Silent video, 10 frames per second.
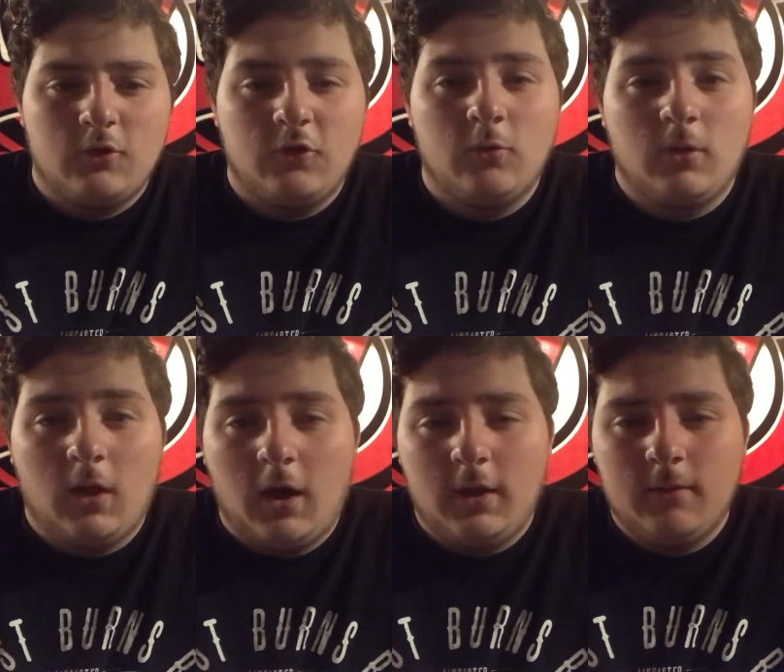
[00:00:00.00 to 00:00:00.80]
do
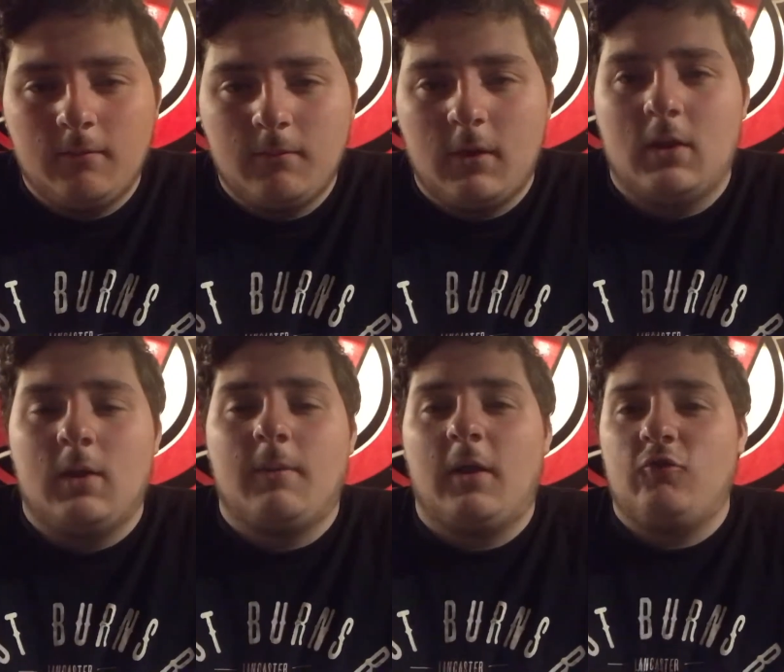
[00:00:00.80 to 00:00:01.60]
not, and
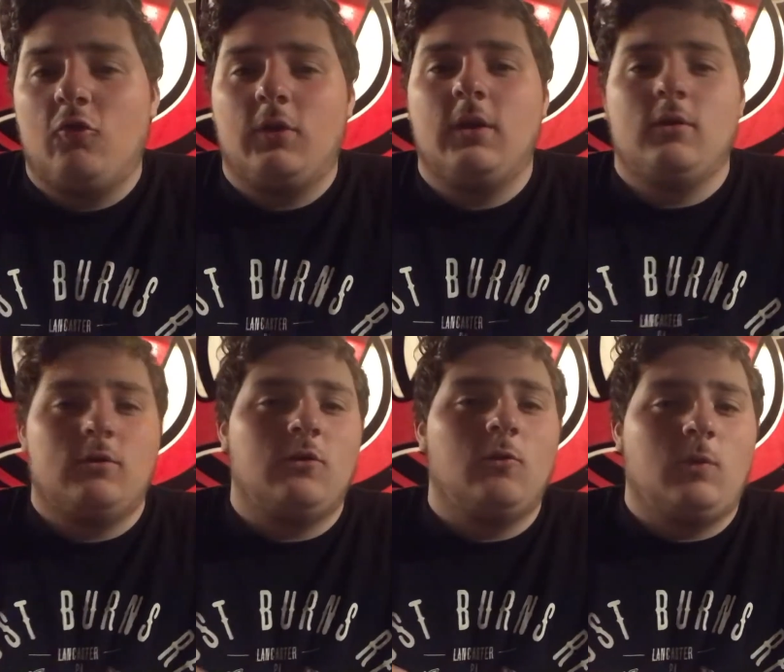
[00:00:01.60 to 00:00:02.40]
I'm not joking,
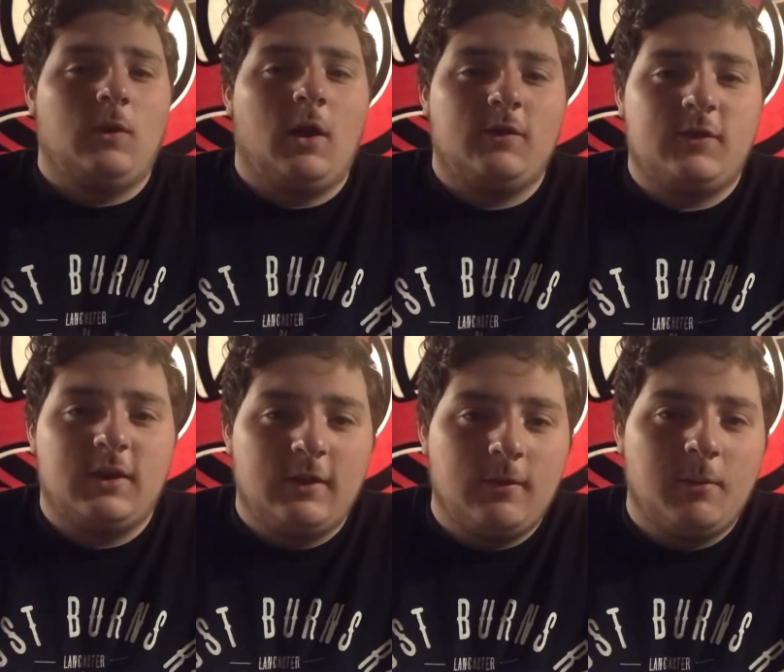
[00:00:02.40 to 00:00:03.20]
do not
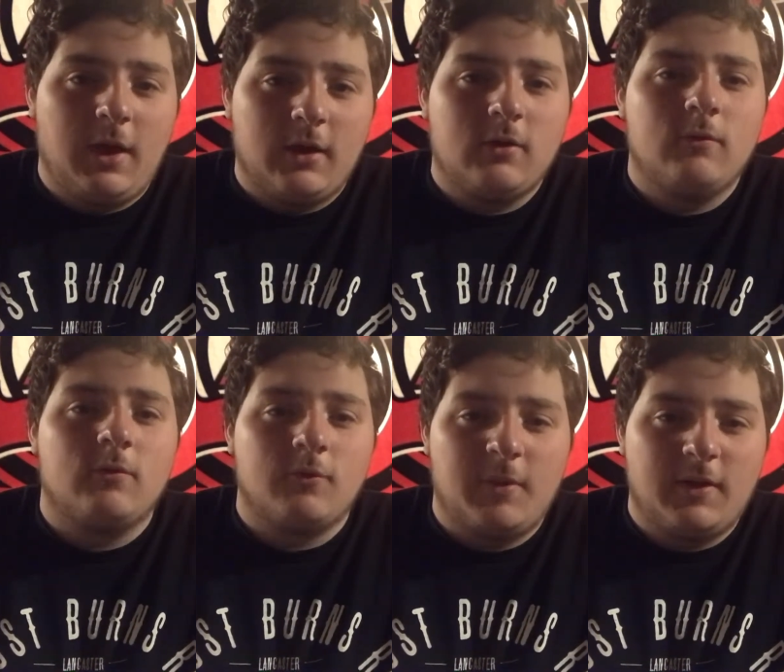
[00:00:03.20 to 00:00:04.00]
stand in the back
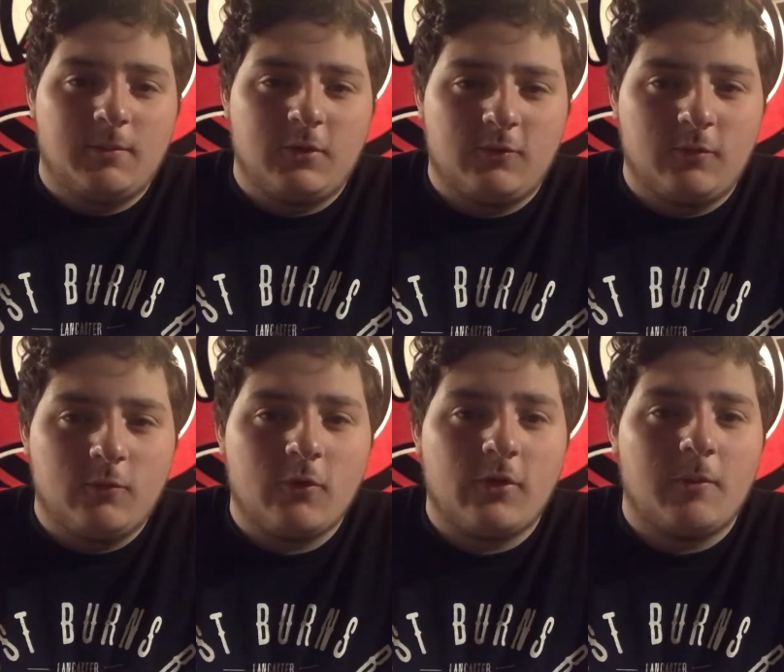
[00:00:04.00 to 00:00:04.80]
for the band that plays
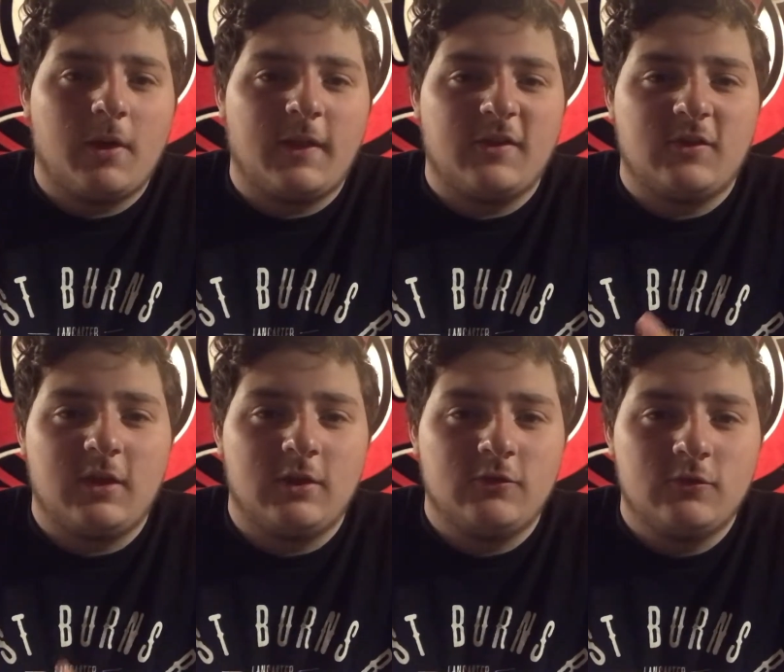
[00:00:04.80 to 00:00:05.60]
before them on that
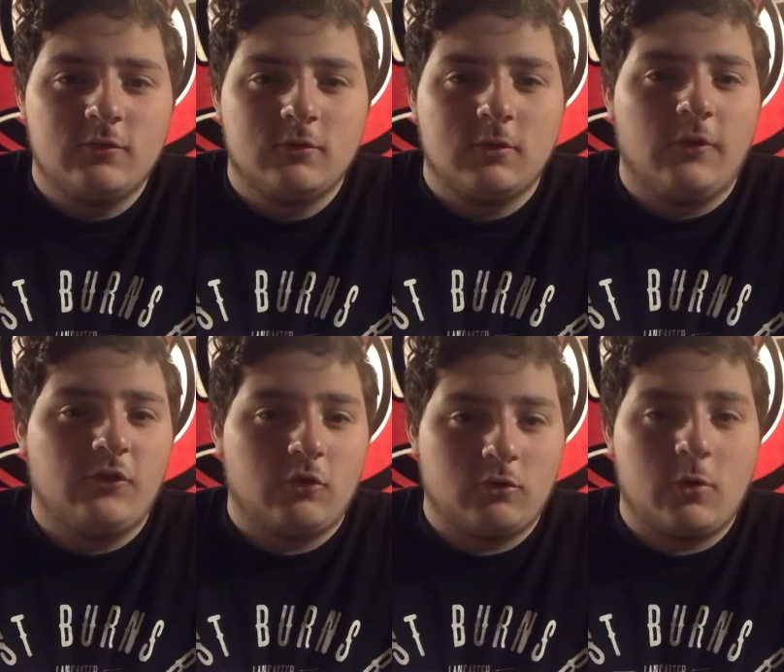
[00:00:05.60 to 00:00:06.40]
stage, because
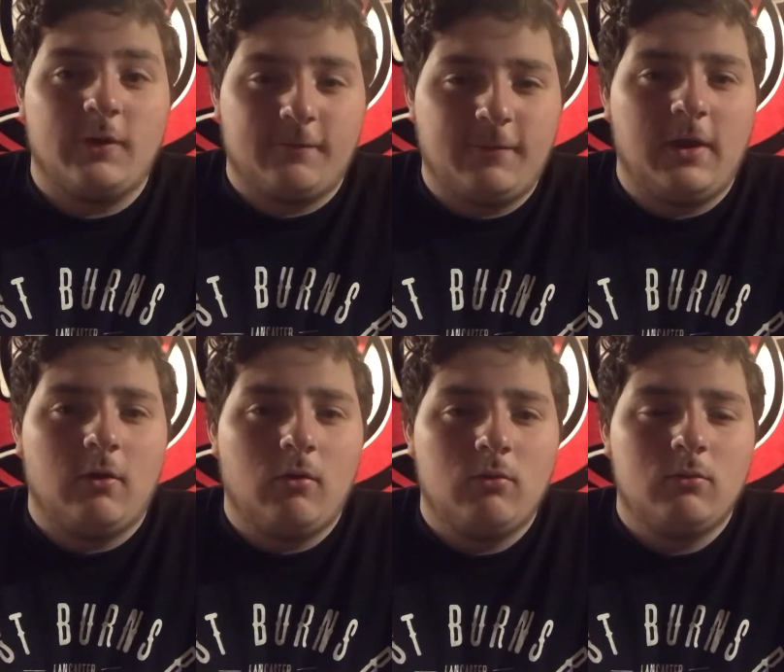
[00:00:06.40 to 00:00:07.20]
you're going to
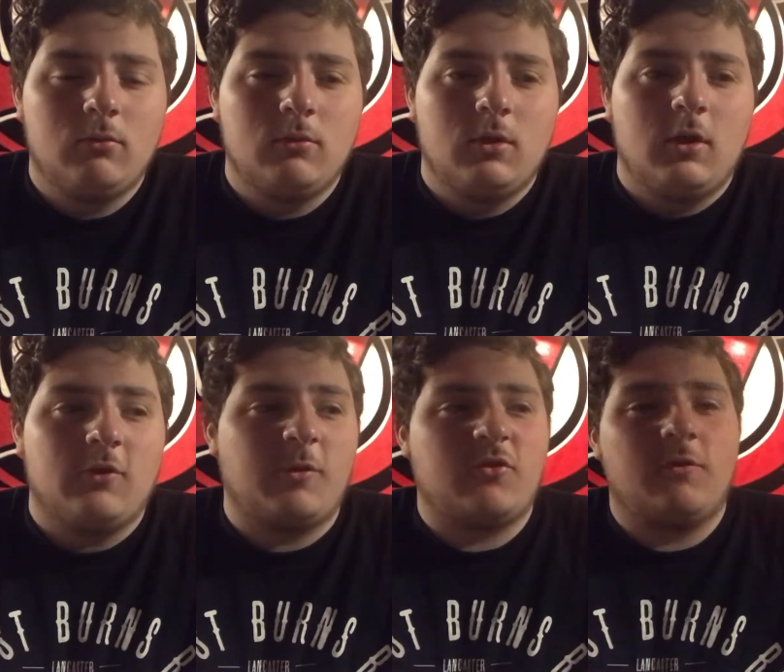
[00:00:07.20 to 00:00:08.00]
fail.
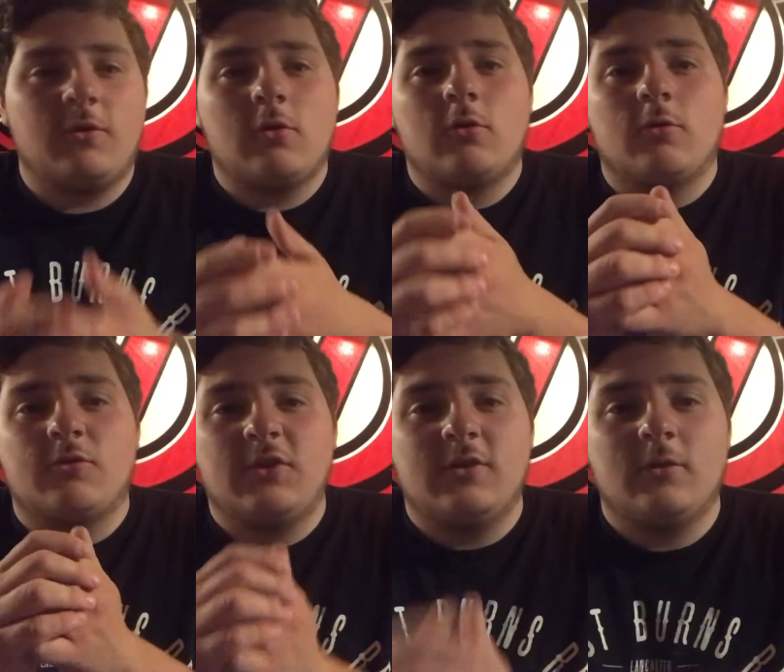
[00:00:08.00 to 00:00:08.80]
Especially if you're
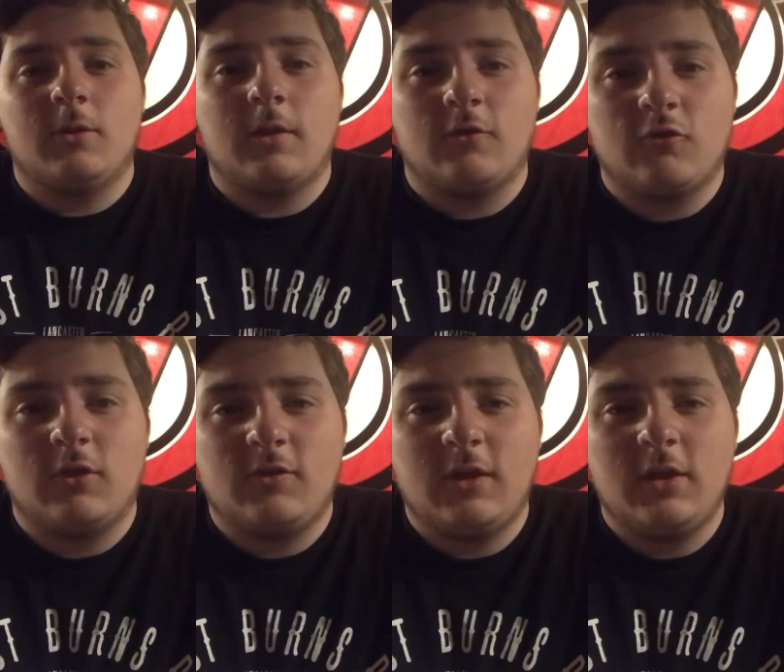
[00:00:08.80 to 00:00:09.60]
seeing someone on the
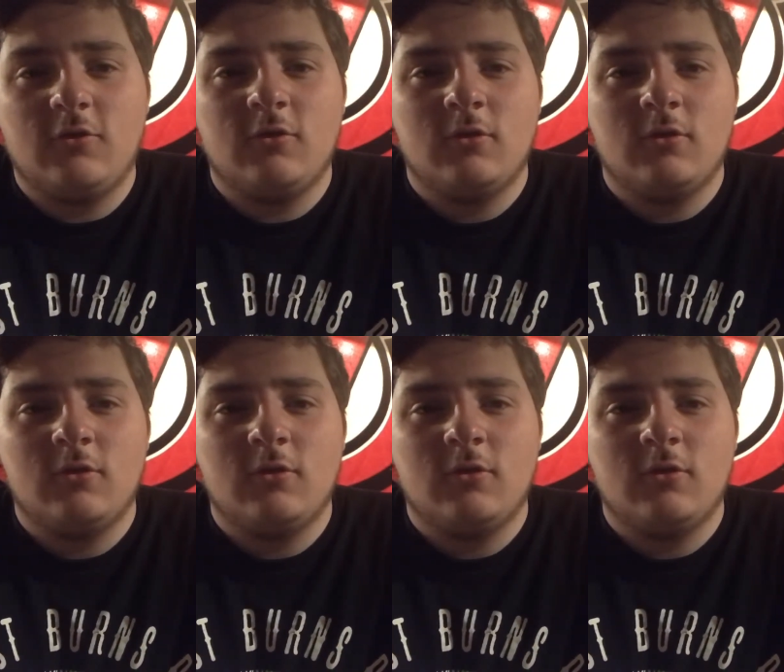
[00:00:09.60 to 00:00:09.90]
Journey stage.